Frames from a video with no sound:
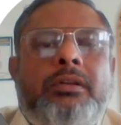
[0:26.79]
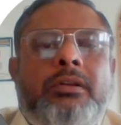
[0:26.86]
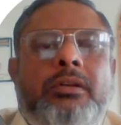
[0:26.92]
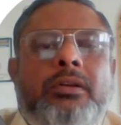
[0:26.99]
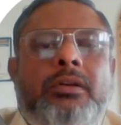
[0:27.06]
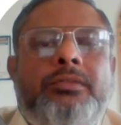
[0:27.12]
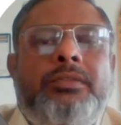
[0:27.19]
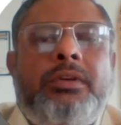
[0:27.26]

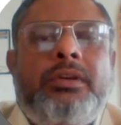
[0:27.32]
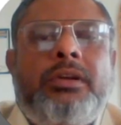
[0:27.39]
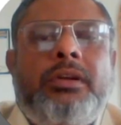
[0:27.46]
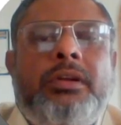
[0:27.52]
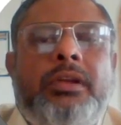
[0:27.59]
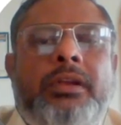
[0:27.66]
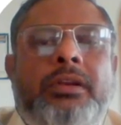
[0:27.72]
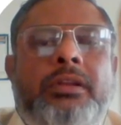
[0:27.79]
of the
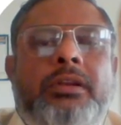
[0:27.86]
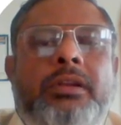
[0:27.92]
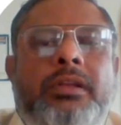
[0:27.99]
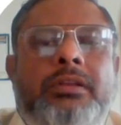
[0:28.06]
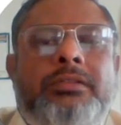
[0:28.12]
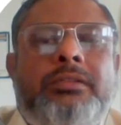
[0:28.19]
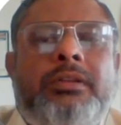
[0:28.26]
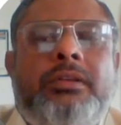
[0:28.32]

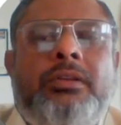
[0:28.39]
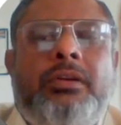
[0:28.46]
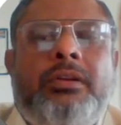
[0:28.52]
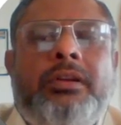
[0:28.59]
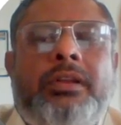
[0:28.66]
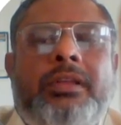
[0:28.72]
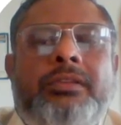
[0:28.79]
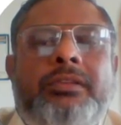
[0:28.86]
International
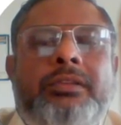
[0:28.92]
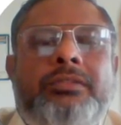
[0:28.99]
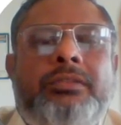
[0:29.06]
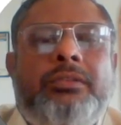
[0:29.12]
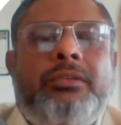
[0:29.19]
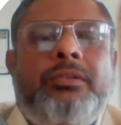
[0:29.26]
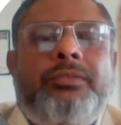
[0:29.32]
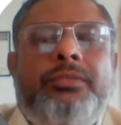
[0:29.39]
Organization
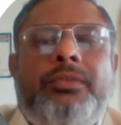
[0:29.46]
of